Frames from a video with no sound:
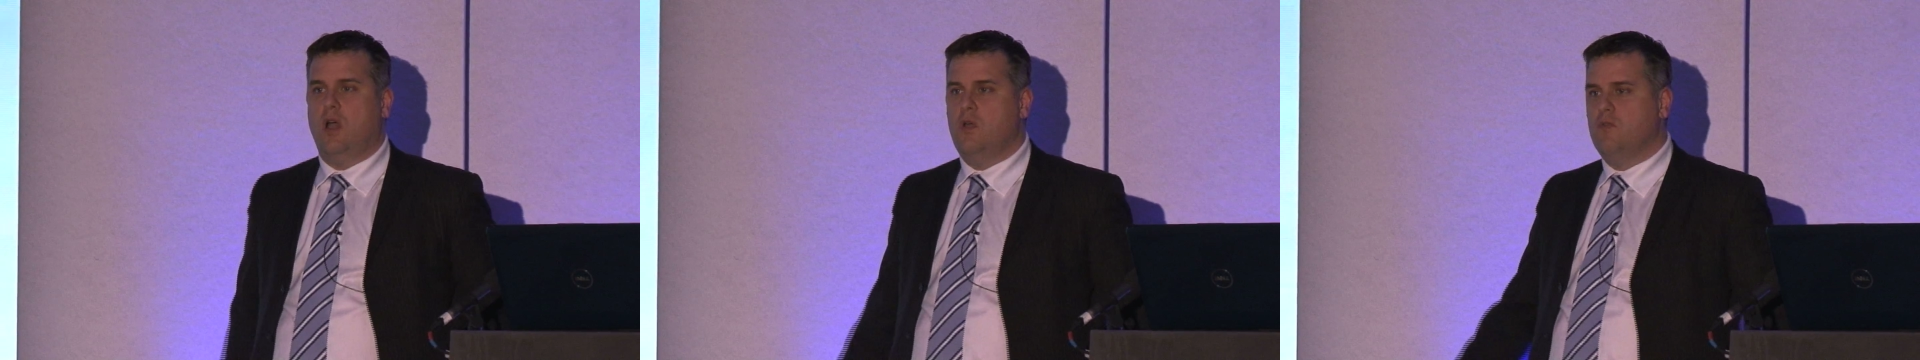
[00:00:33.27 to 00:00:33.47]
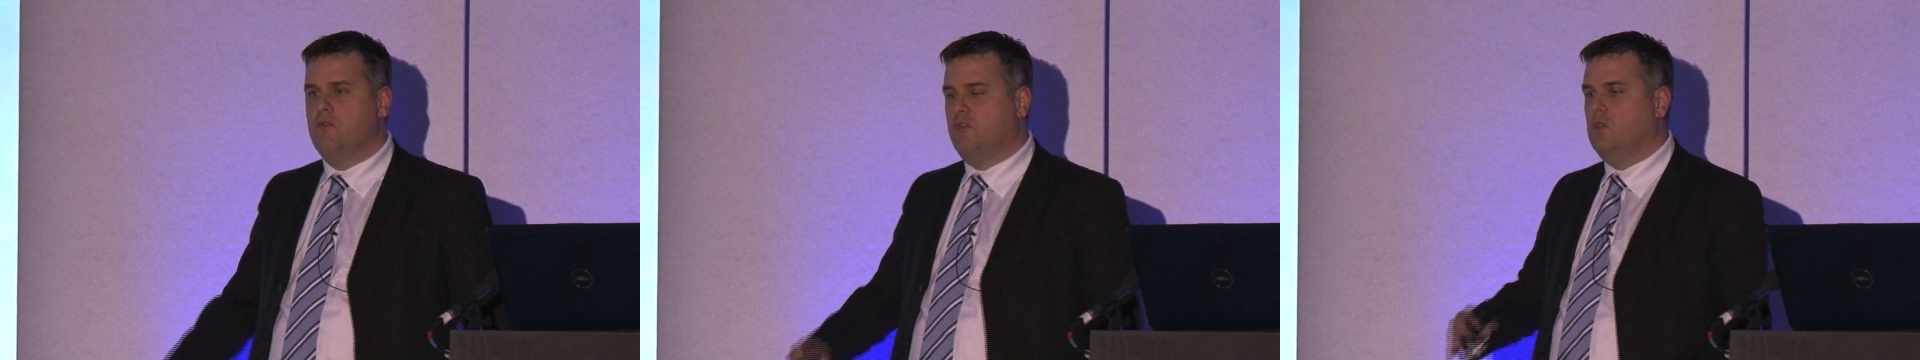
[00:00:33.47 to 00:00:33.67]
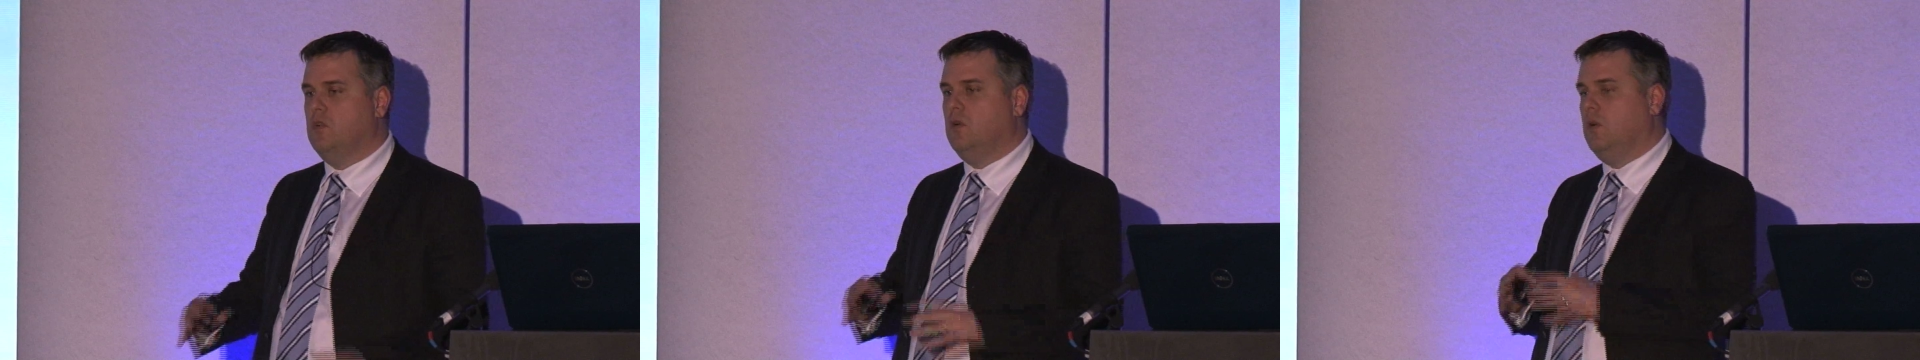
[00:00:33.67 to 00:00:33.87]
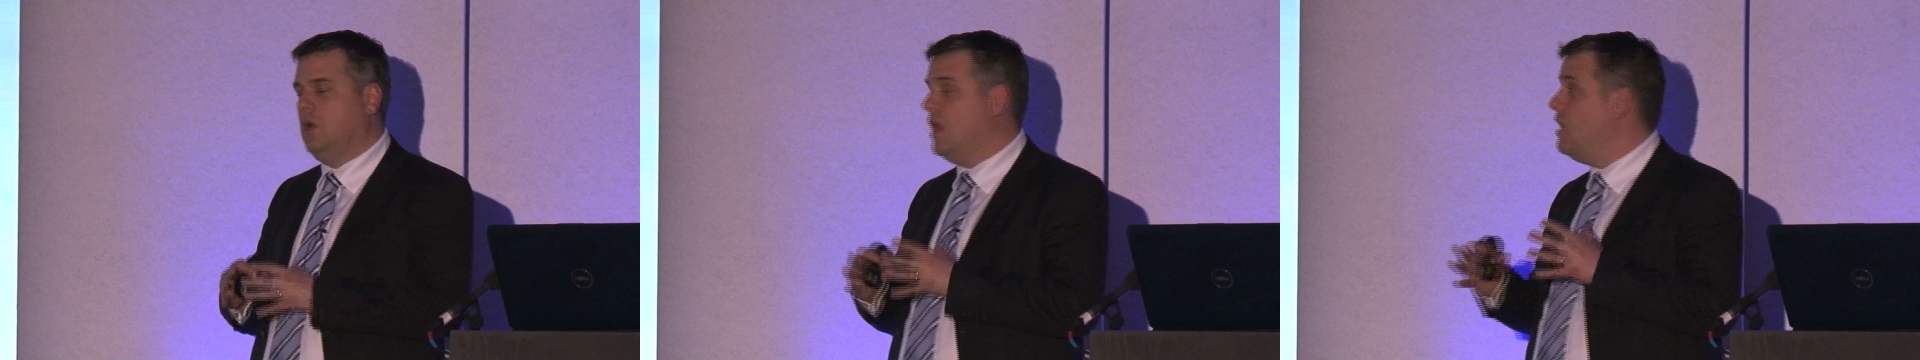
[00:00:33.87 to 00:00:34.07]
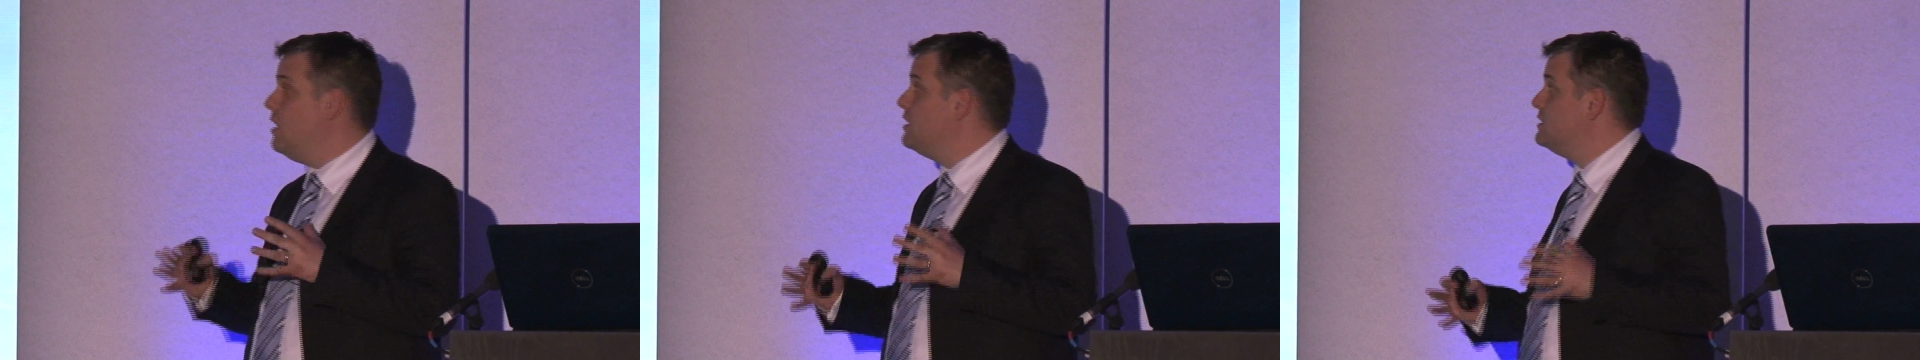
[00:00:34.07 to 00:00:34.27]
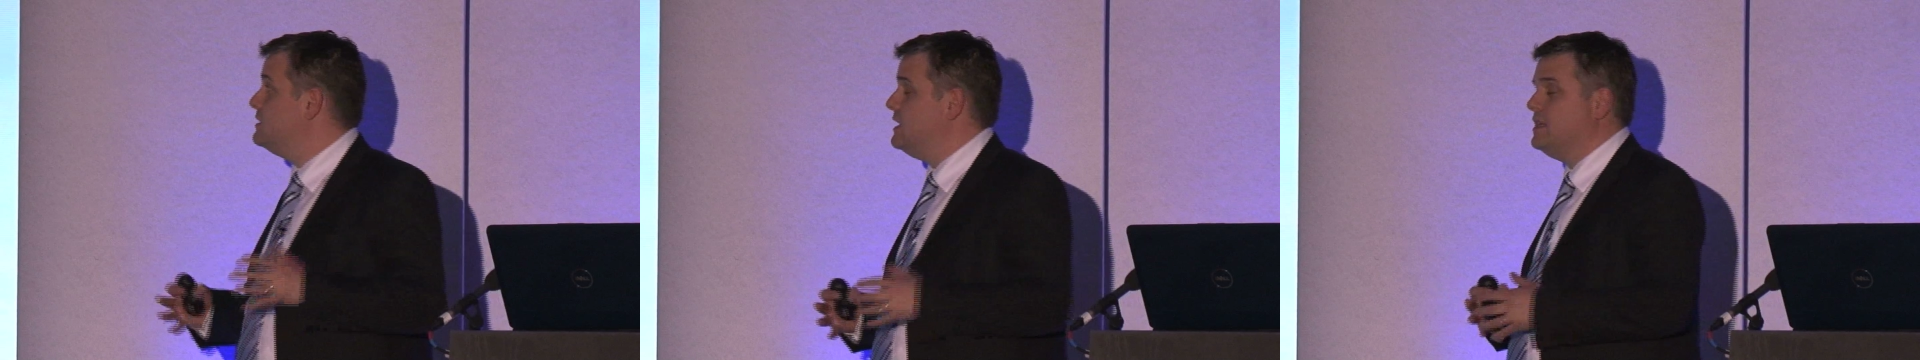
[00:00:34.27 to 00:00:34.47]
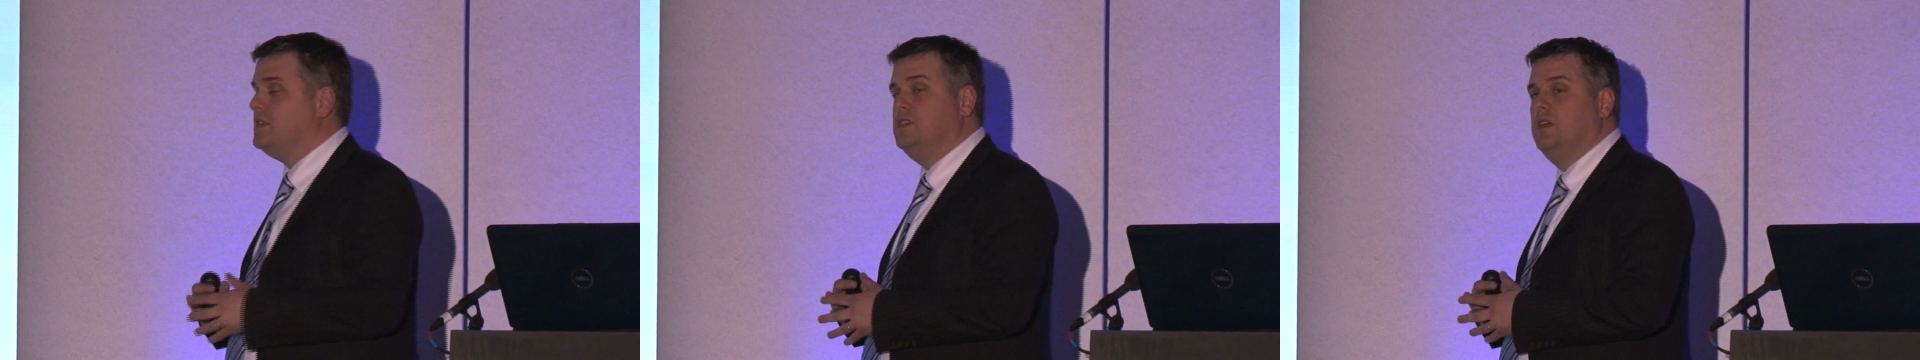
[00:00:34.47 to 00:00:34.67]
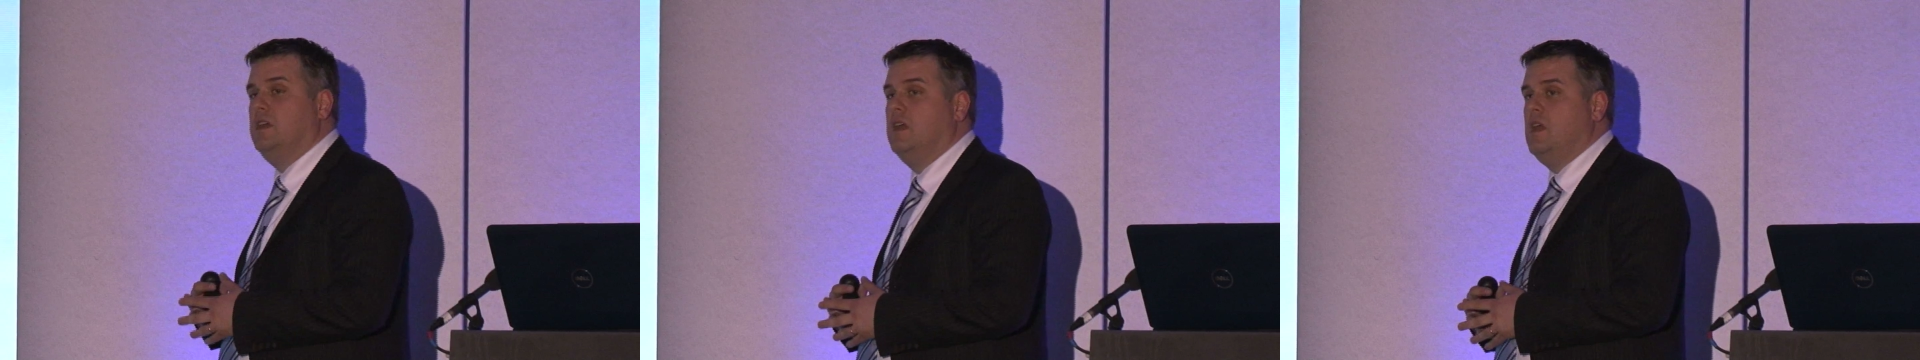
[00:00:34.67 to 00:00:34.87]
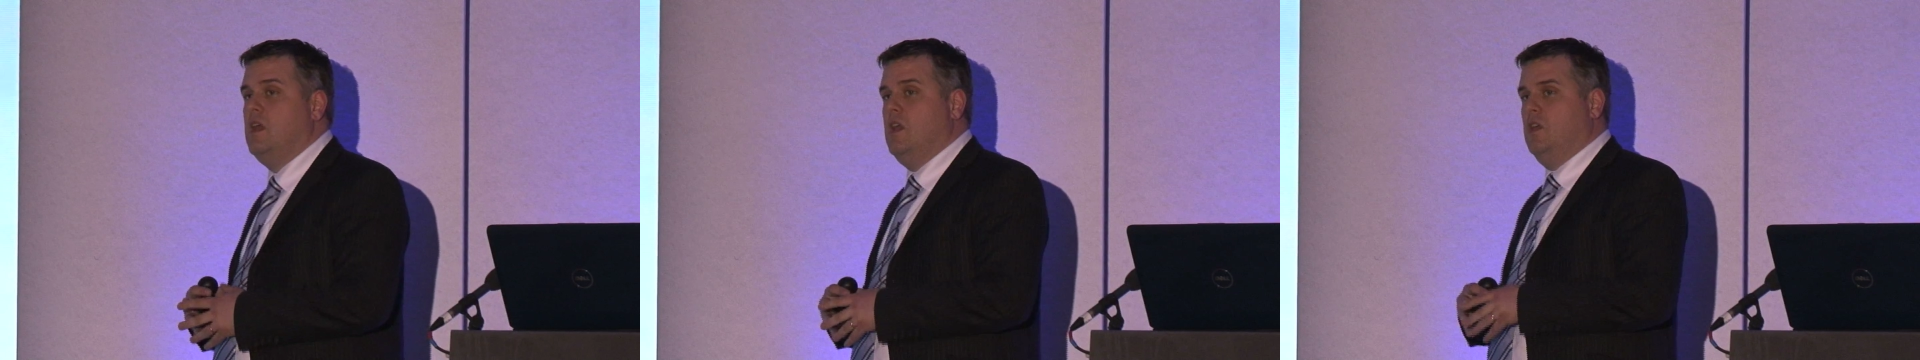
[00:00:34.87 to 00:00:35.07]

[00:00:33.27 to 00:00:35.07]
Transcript: overall architecture,